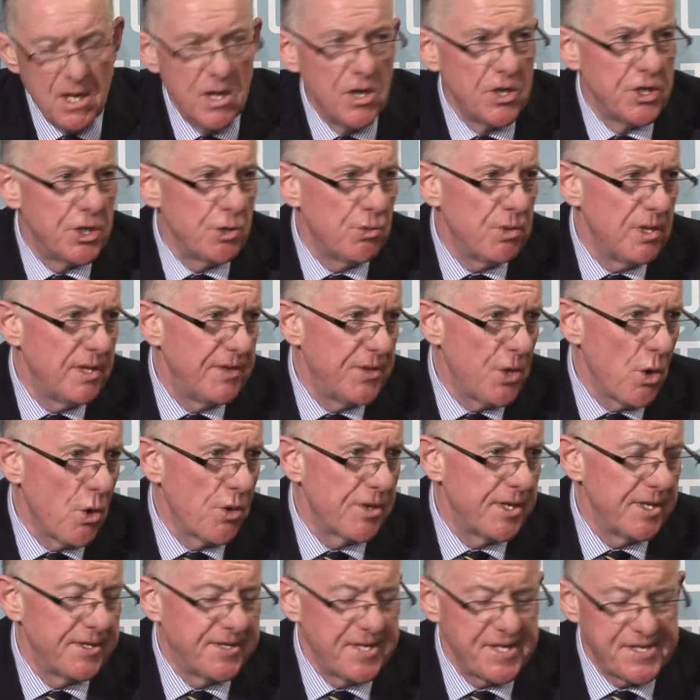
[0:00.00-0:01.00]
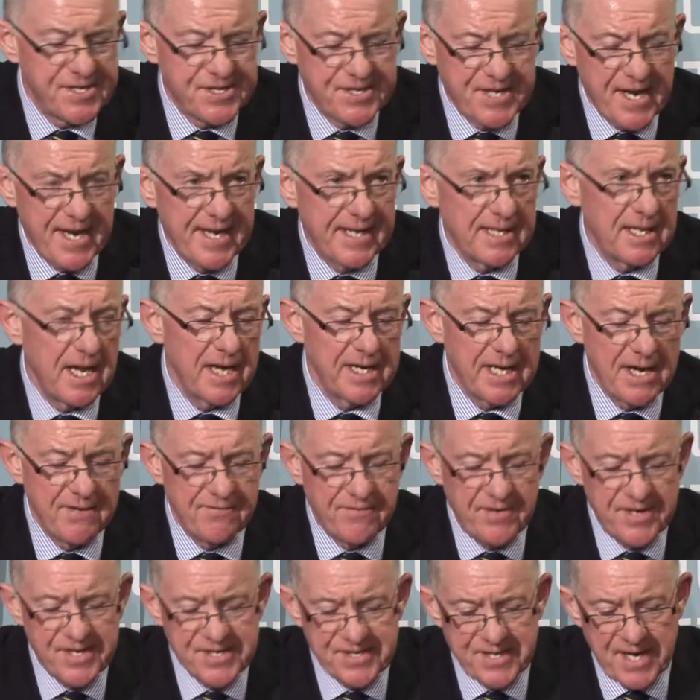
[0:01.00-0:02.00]
you will know that this state, like
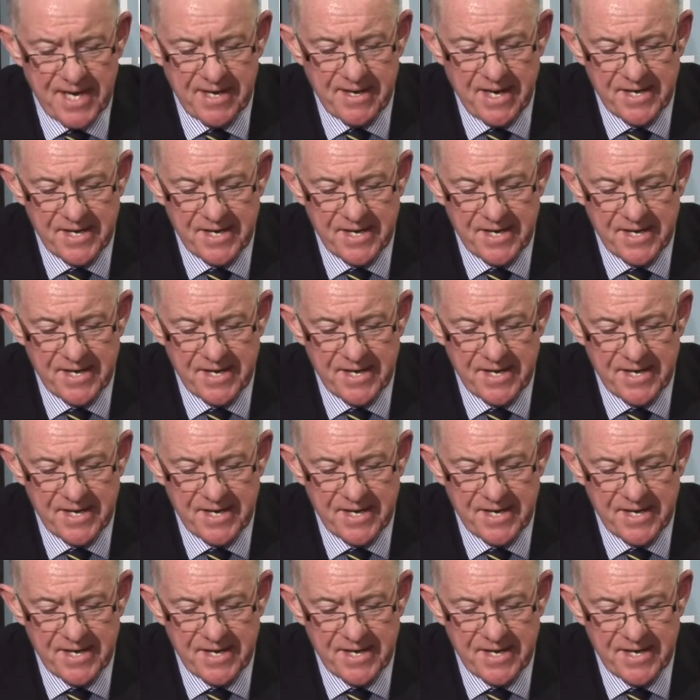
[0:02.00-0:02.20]
every state,